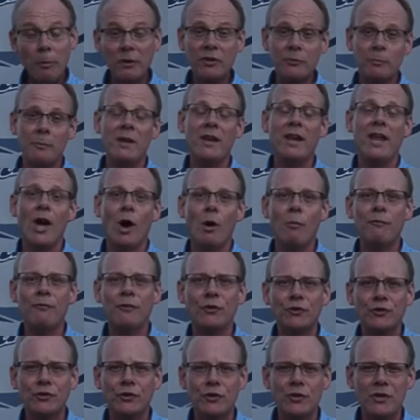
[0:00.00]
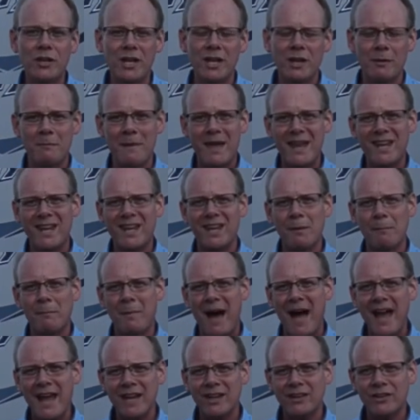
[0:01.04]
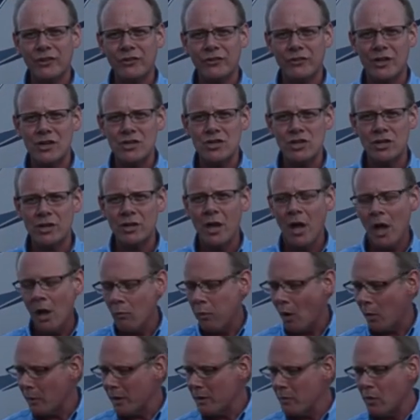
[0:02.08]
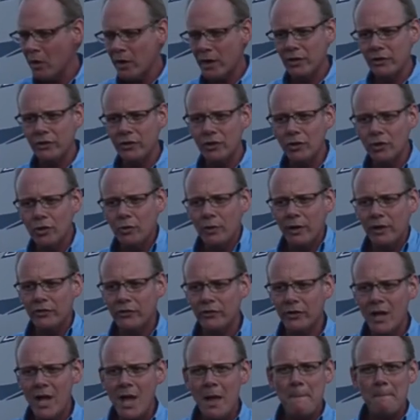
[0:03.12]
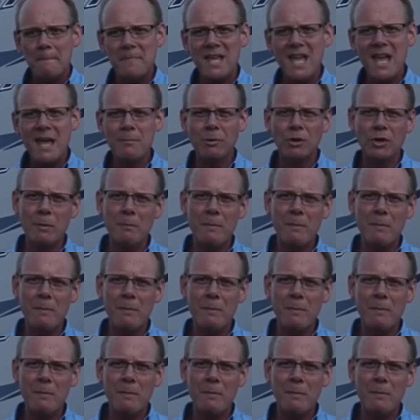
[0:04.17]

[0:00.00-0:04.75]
it's been helpful to you in making a buying decision. What we want to do is be able to